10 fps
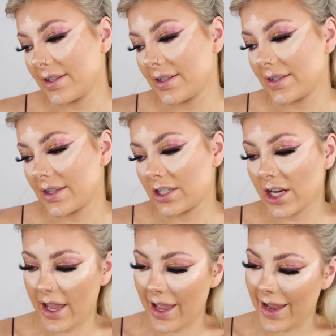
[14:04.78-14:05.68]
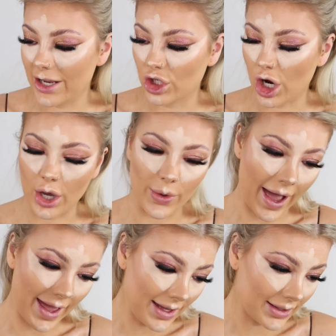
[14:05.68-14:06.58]
This is the
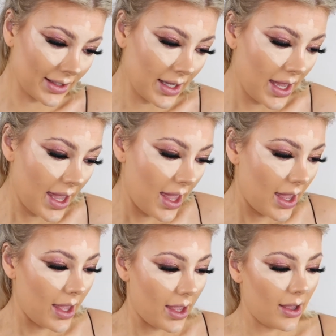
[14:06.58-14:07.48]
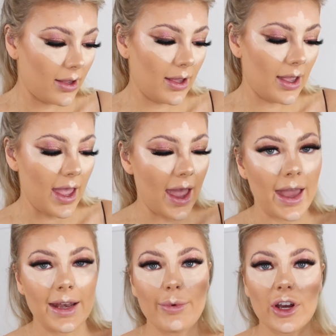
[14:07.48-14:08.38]
JH08.
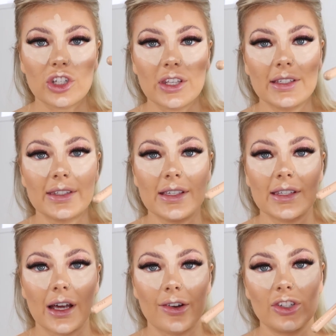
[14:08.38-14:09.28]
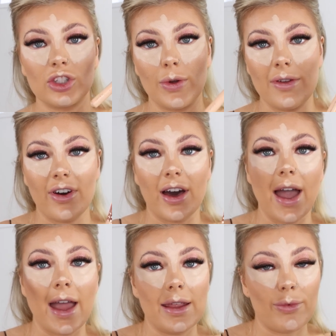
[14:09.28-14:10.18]
Any brush that is this colour is Zoeva,
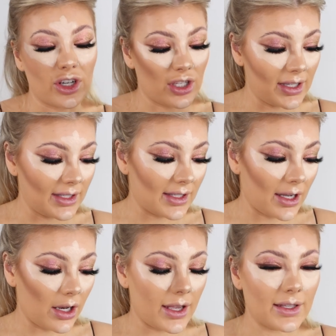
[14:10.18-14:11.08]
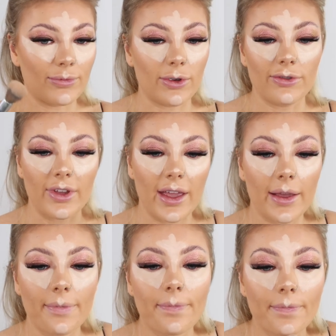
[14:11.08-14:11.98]
any brush that is this colour is
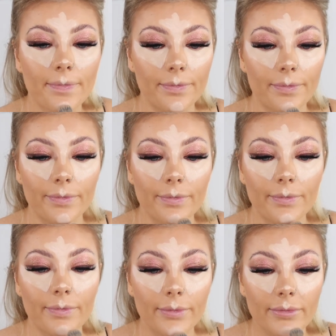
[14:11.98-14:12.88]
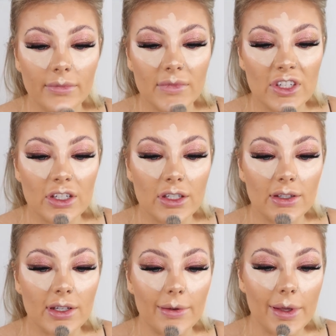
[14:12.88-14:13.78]
Morphe. Just
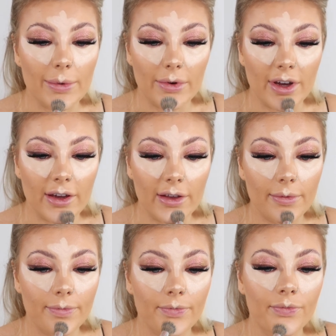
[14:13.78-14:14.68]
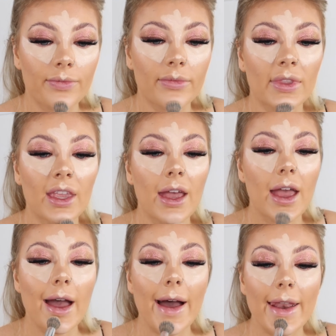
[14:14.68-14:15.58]
so people know.
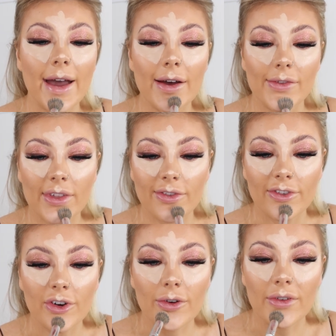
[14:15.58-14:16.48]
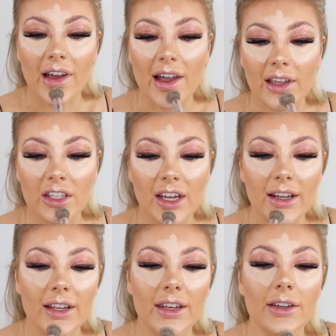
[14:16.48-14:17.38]
And I have the full like
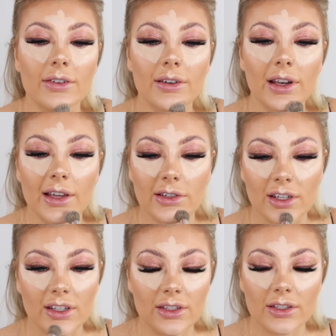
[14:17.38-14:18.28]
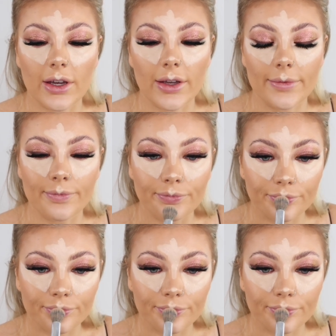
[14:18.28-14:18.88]
Jaclyn Hill collection, so